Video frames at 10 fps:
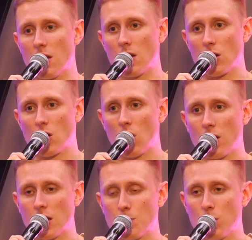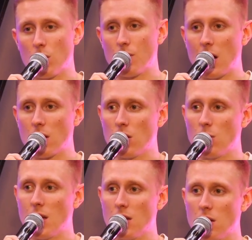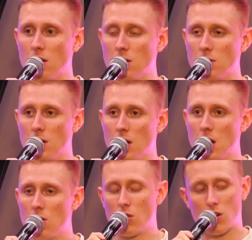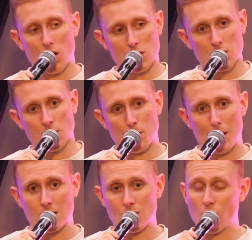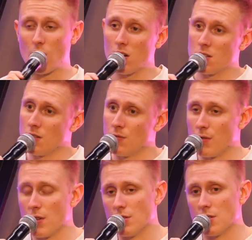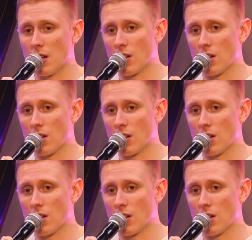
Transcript: that God has put value in you, regardless of your past and regardless of your future.